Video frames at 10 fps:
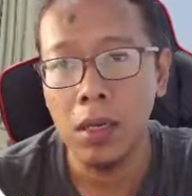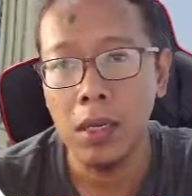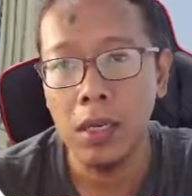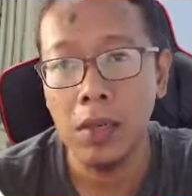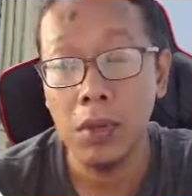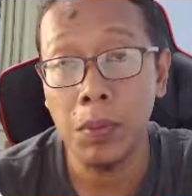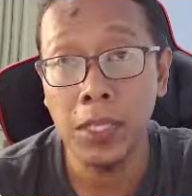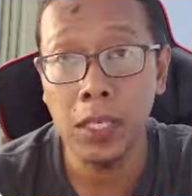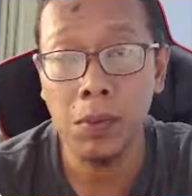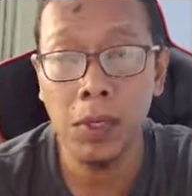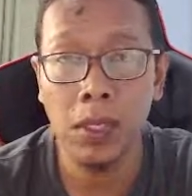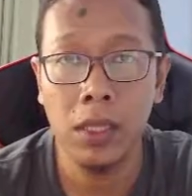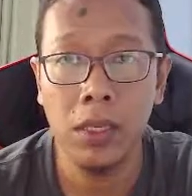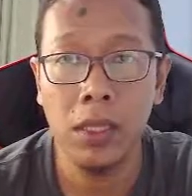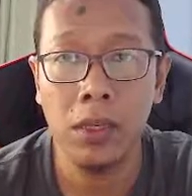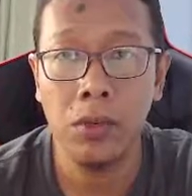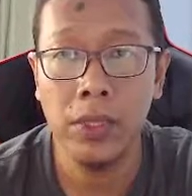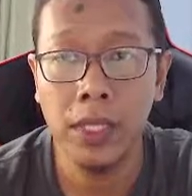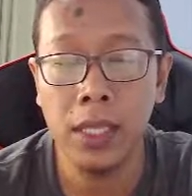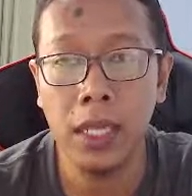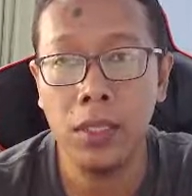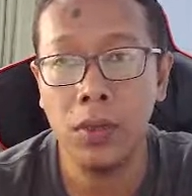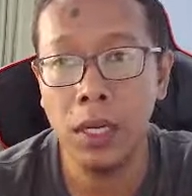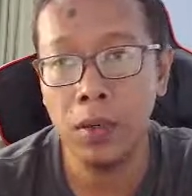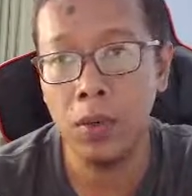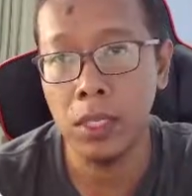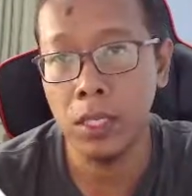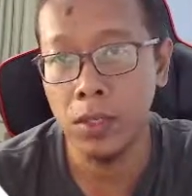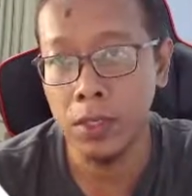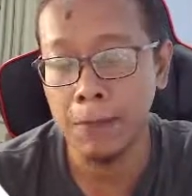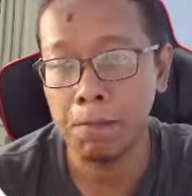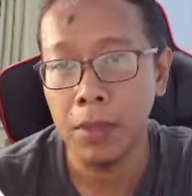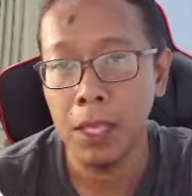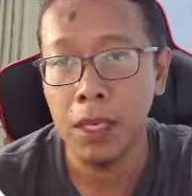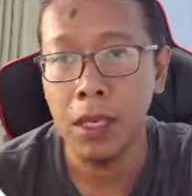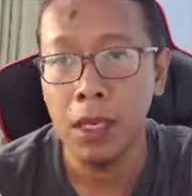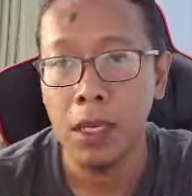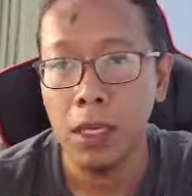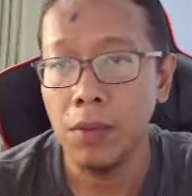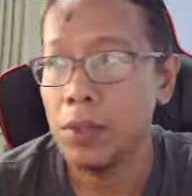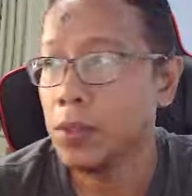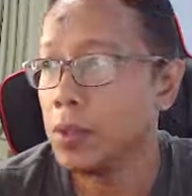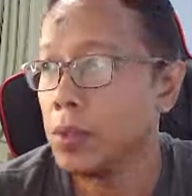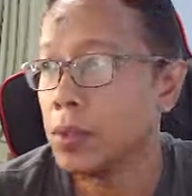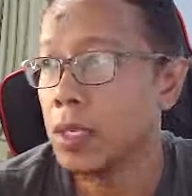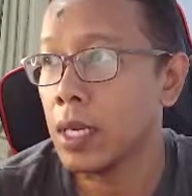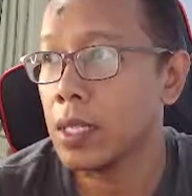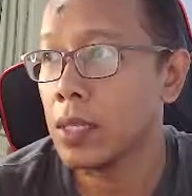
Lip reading: information about the widget that you are working on. If you guys